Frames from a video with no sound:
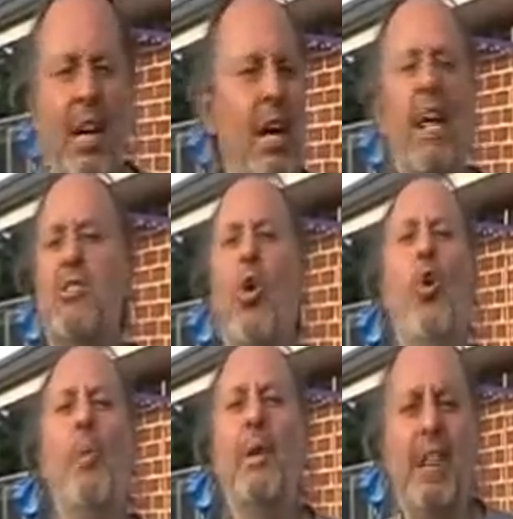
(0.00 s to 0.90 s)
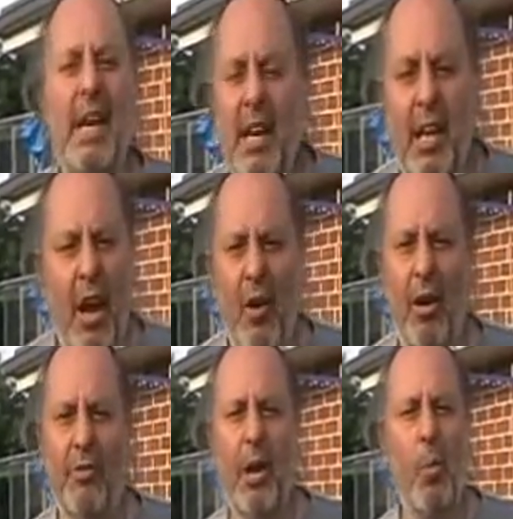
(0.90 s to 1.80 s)
It's all been taken care
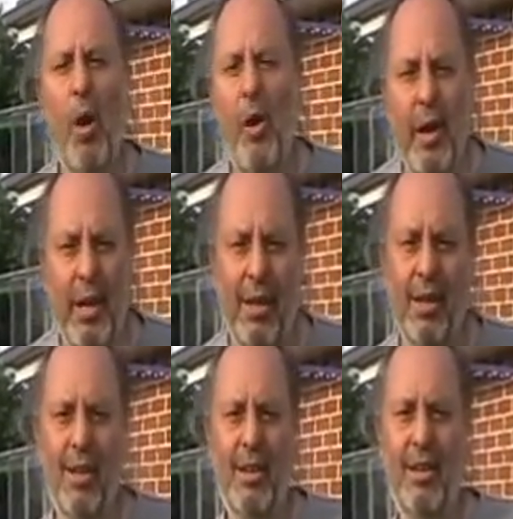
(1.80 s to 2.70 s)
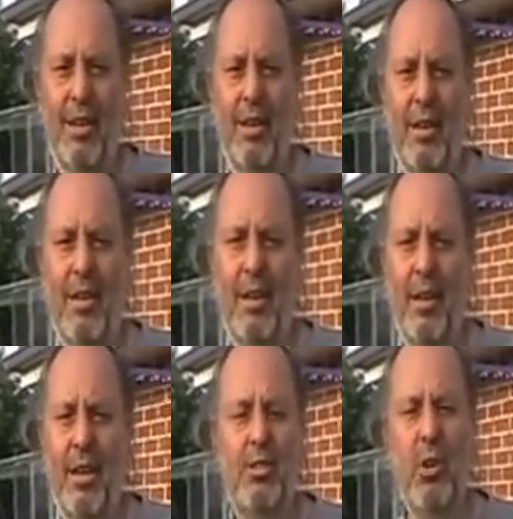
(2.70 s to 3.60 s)
of. Don't worry.
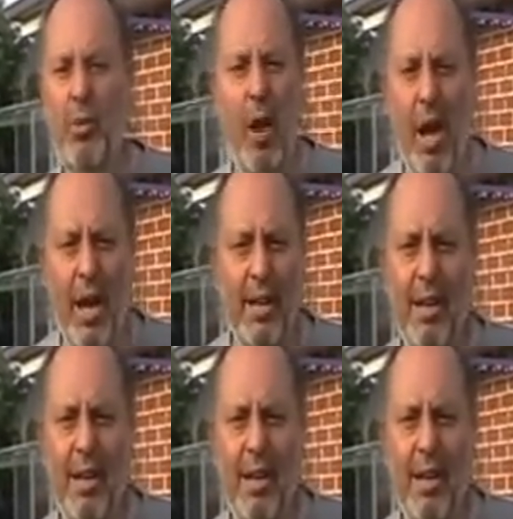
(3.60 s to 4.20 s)
It's all right.